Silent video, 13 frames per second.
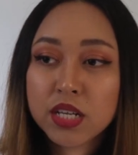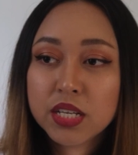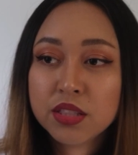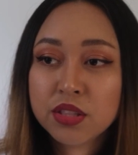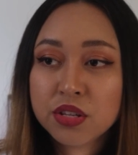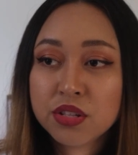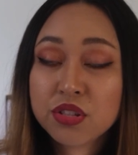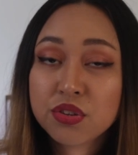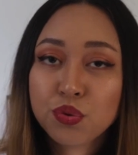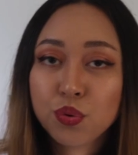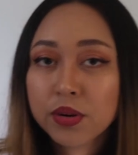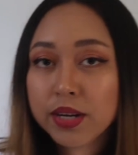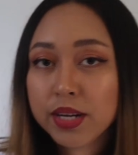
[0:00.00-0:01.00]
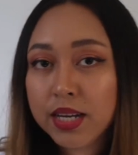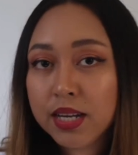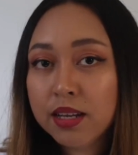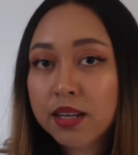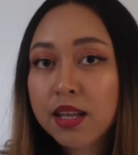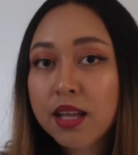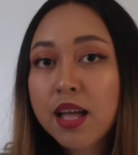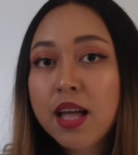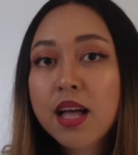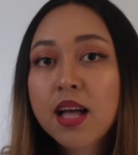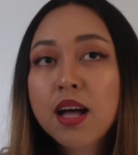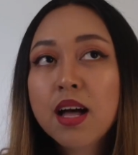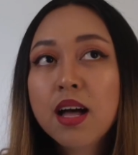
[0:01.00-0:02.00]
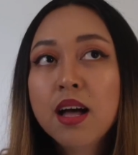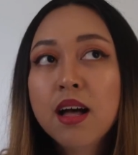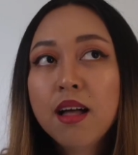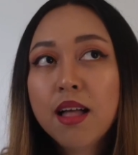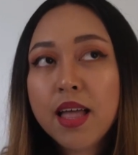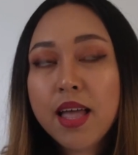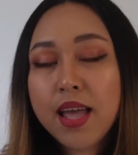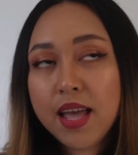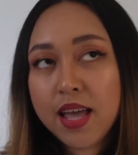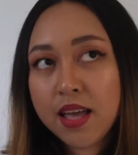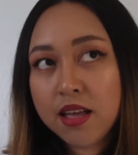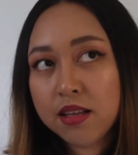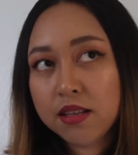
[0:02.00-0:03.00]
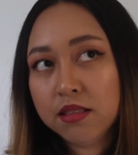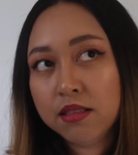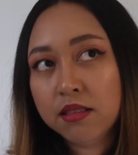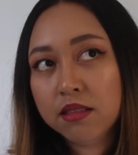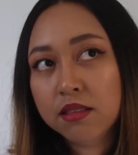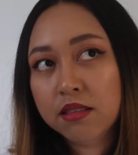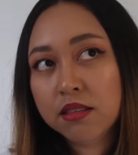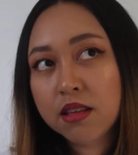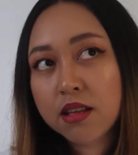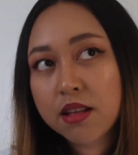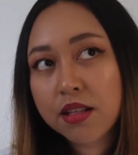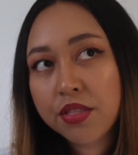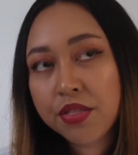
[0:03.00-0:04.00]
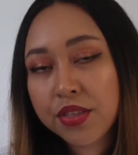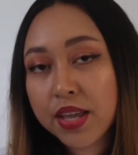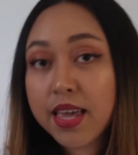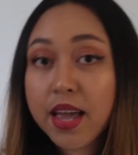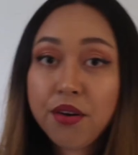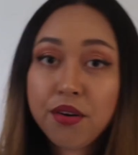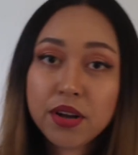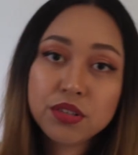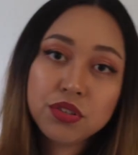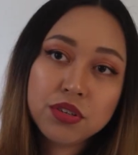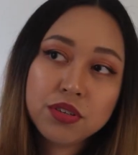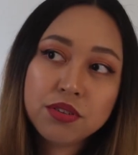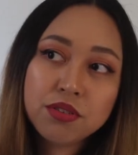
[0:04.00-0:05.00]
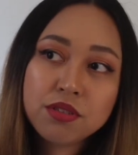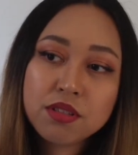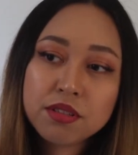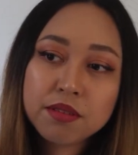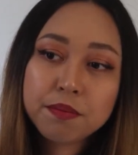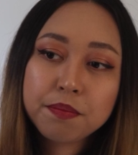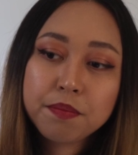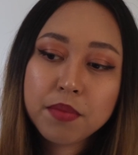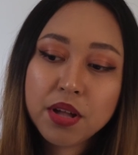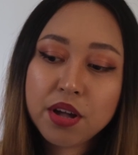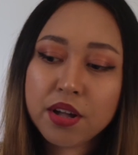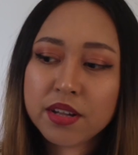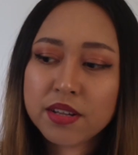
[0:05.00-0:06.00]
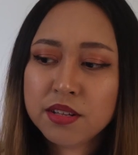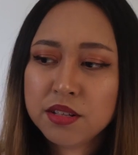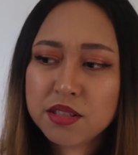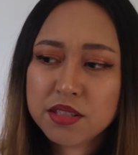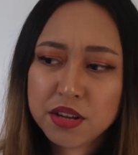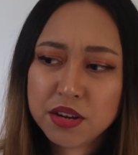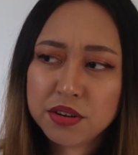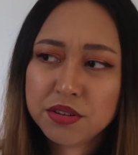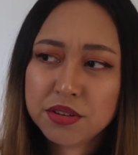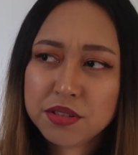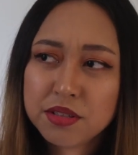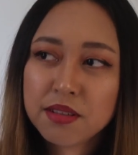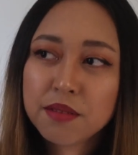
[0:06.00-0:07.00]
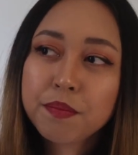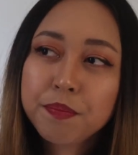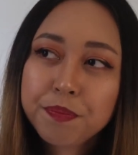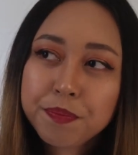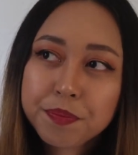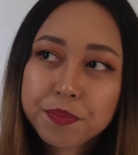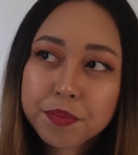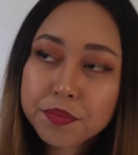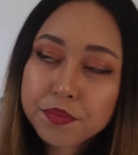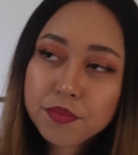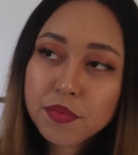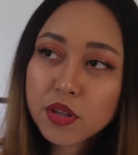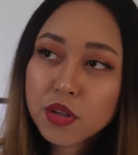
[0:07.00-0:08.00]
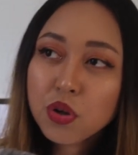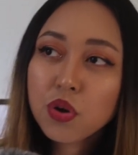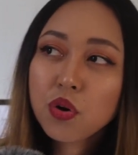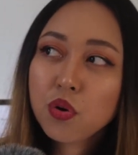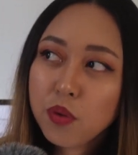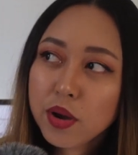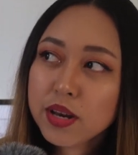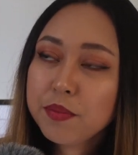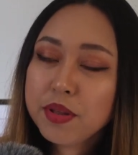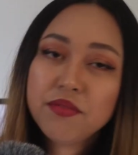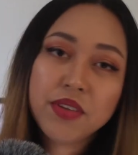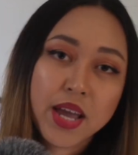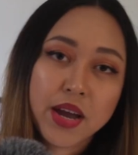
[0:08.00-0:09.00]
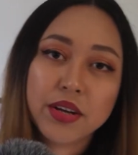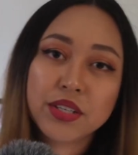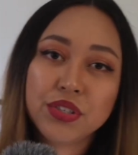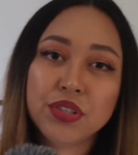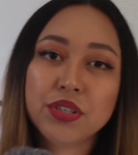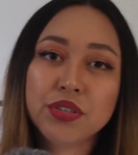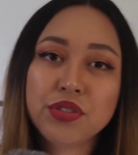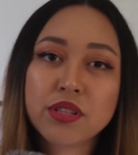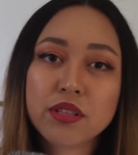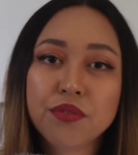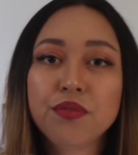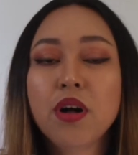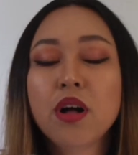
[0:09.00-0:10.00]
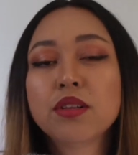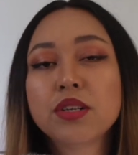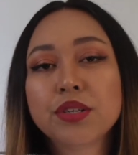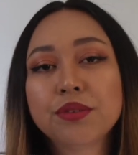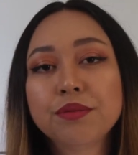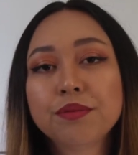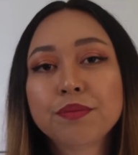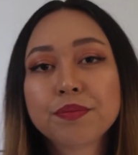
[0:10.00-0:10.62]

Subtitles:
The story and the characters, because there's quite a bit of characters to follow.